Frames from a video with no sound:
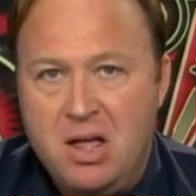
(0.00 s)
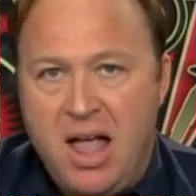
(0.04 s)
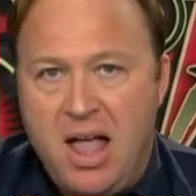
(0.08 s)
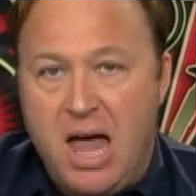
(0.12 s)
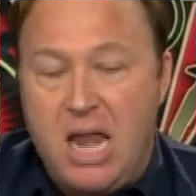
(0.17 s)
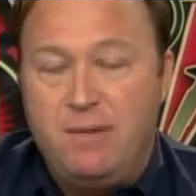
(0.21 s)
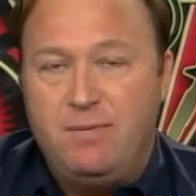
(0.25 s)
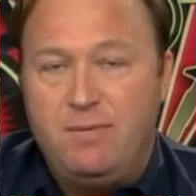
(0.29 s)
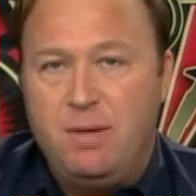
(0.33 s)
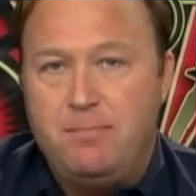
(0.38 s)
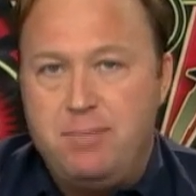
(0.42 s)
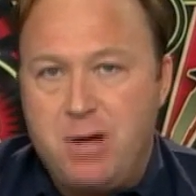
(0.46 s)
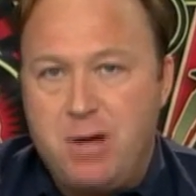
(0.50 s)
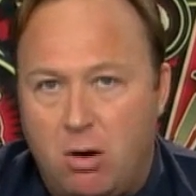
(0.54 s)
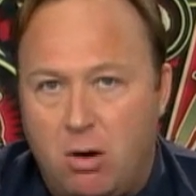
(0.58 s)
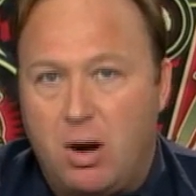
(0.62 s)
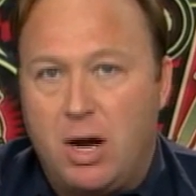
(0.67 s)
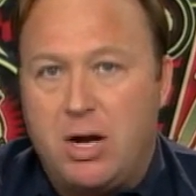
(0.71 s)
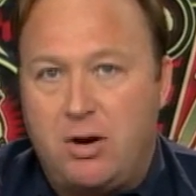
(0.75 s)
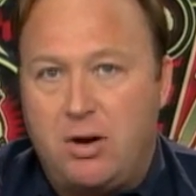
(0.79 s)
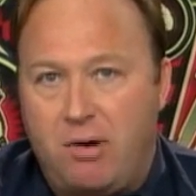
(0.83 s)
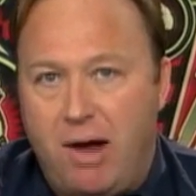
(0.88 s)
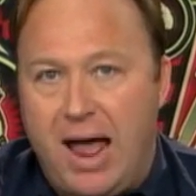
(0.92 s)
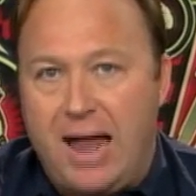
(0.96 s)
And if a
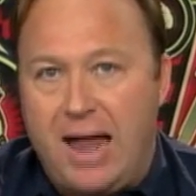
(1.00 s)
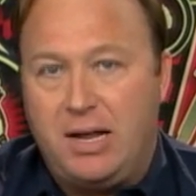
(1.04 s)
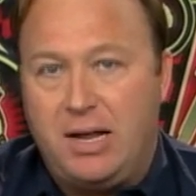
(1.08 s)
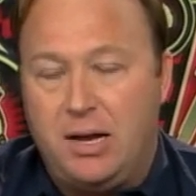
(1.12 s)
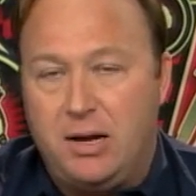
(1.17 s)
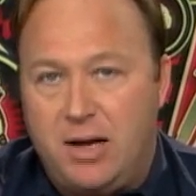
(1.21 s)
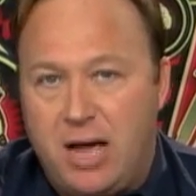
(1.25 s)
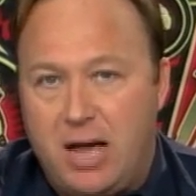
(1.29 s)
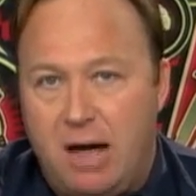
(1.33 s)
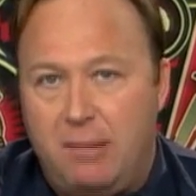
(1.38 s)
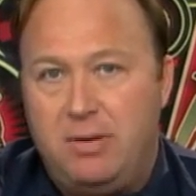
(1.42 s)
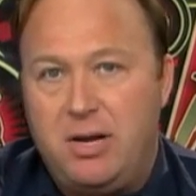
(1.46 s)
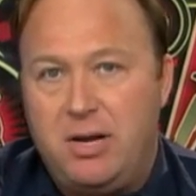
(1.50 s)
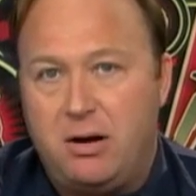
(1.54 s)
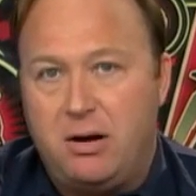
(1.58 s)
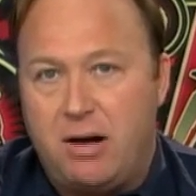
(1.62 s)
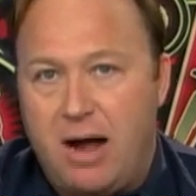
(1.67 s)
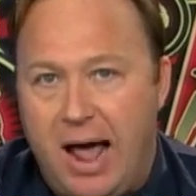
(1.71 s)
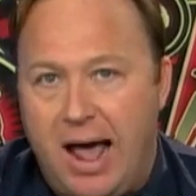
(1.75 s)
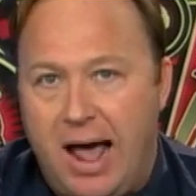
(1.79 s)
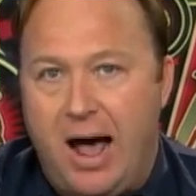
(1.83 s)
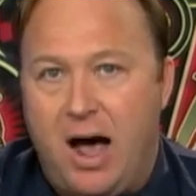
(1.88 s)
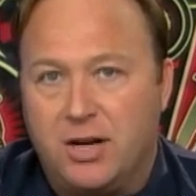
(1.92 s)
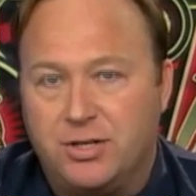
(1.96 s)
bureaucrat can come to your
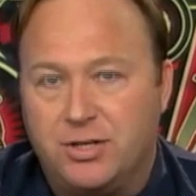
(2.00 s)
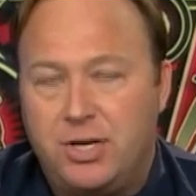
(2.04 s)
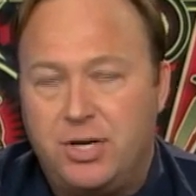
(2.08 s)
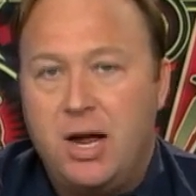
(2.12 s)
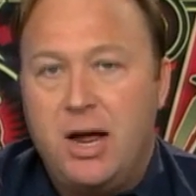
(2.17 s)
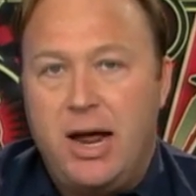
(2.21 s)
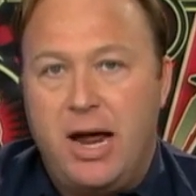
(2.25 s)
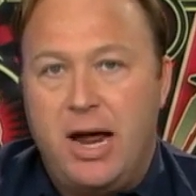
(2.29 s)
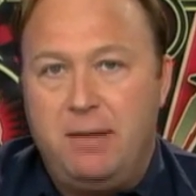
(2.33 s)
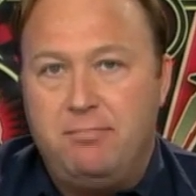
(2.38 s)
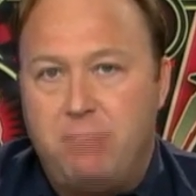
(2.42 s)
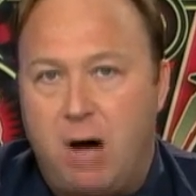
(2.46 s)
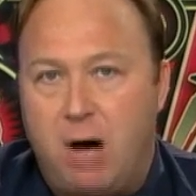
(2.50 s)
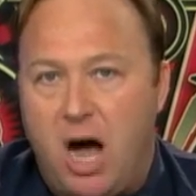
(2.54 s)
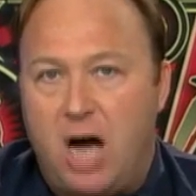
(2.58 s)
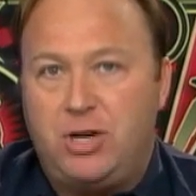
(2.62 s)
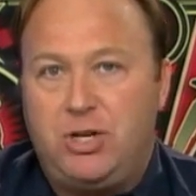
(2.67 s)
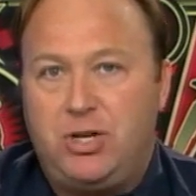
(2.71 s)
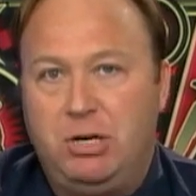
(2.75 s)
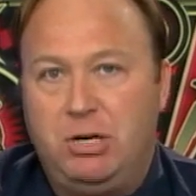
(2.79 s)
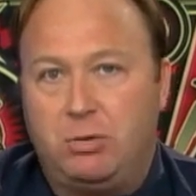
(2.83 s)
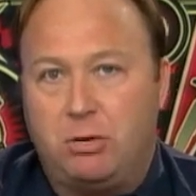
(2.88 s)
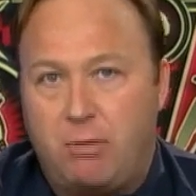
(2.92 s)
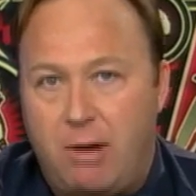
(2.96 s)
house and
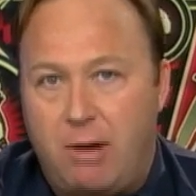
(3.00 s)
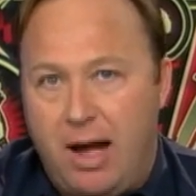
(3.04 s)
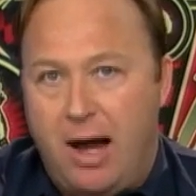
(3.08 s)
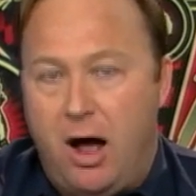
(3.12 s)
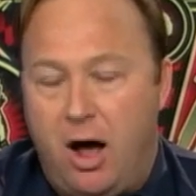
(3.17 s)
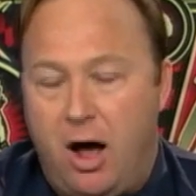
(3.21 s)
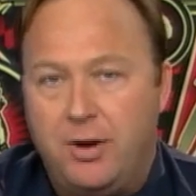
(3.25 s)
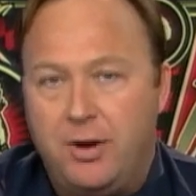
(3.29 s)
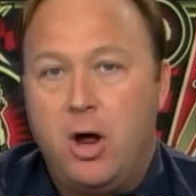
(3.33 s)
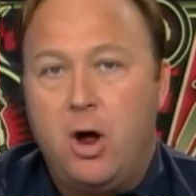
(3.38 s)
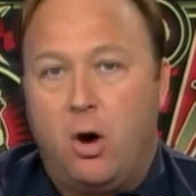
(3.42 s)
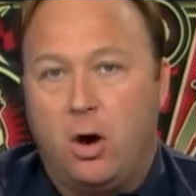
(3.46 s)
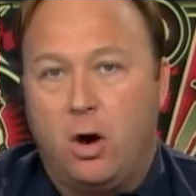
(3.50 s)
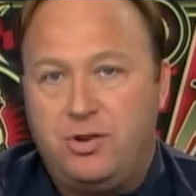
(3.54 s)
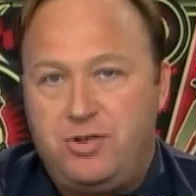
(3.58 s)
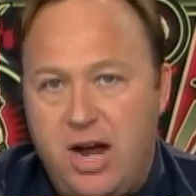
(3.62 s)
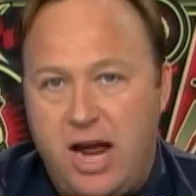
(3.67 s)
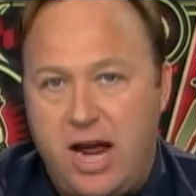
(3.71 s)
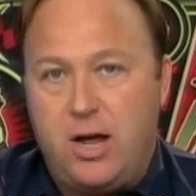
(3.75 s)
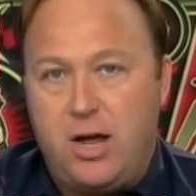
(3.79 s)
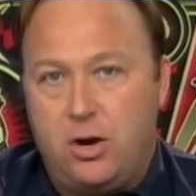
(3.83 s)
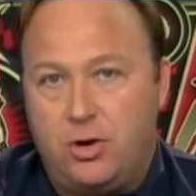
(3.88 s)
boss you around or take